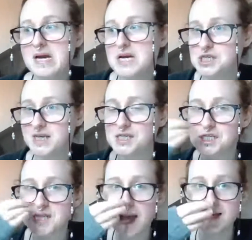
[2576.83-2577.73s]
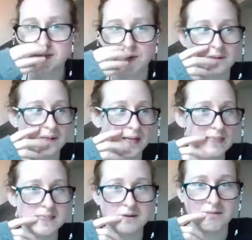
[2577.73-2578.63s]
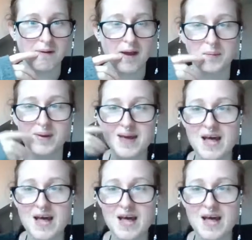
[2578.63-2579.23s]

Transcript: She had shared on Instagram